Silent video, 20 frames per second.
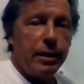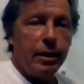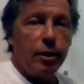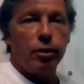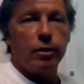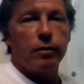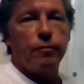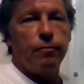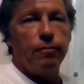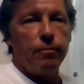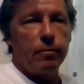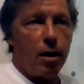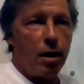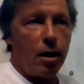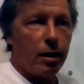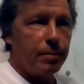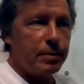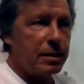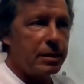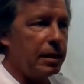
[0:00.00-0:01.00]
He could have
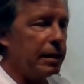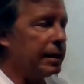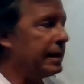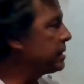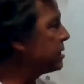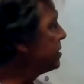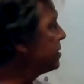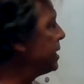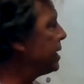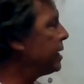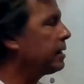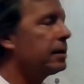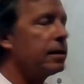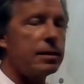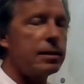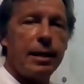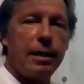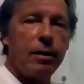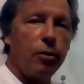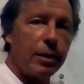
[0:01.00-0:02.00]
hung up his cleats then
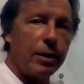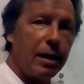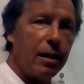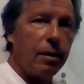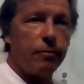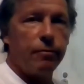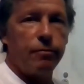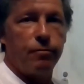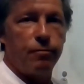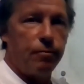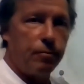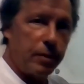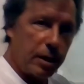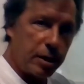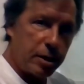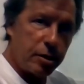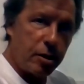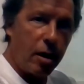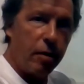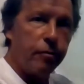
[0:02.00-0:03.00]
and said, okay, I've
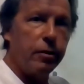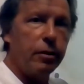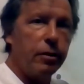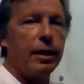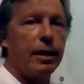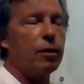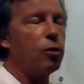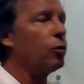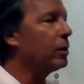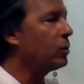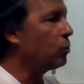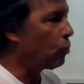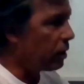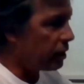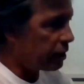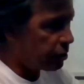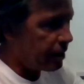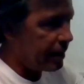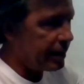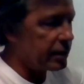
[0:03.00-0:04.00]
discovered that only
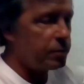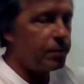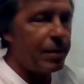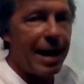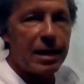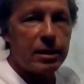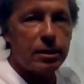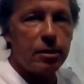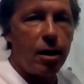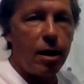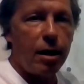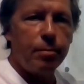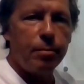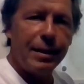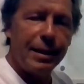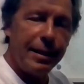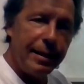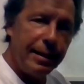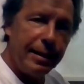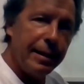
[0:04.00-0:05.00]
one trait is passed on,
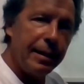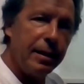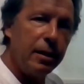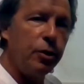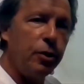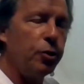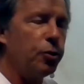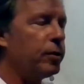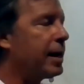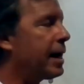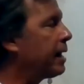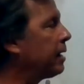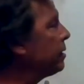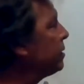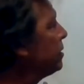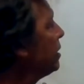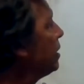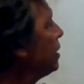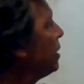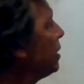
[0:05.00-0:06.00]
but he didn't do that.